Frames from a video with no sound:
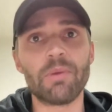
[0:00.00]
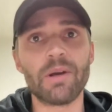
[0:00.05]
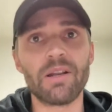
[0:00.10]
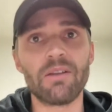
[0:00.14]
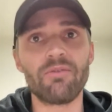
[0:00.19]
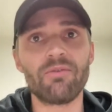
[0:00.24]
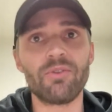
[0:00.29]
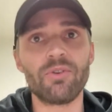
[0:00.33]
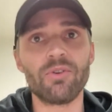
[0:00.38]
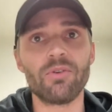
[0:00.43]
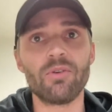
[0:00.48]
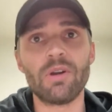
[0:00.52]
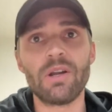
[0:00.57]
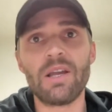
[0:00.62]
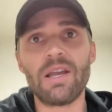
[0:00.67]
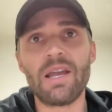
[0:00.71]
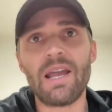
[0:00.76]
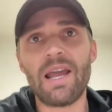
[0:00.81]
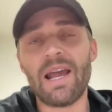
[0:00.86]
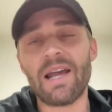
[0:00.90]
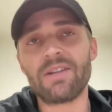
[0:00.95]
But if
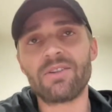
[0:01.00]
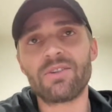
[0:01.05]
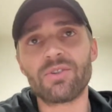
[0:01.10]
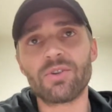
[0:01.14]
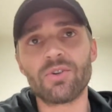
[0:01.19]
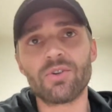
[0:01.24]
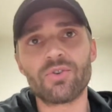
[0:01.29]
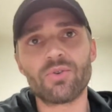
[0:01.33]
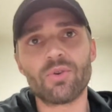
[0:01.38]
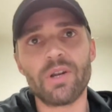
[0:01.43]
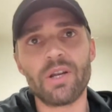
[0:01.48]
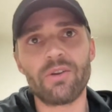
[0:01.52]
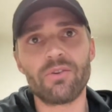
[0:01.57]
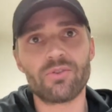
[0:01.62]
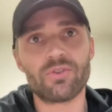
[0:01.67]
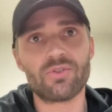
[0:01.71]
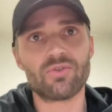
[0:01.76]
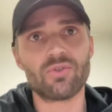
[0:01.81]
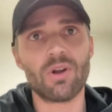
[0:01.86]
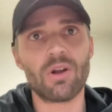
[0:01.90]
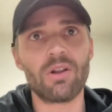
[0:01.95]
you had surgery and you're
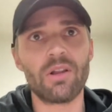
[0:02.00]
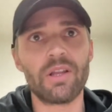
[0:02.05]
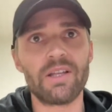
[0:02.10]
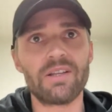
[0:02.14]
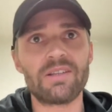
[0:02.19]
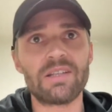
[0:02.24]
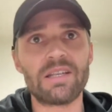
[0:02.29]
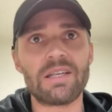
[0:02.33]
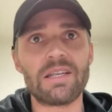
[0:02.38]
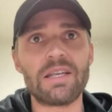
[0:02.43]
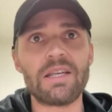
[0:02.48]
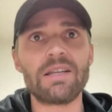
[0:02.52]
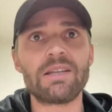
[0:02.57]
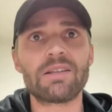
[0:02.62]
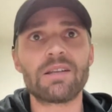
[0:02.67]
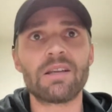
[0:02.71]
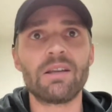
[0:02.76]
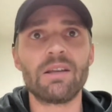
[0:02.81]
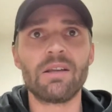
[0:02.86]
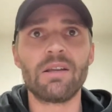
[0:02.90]
struggling to eat,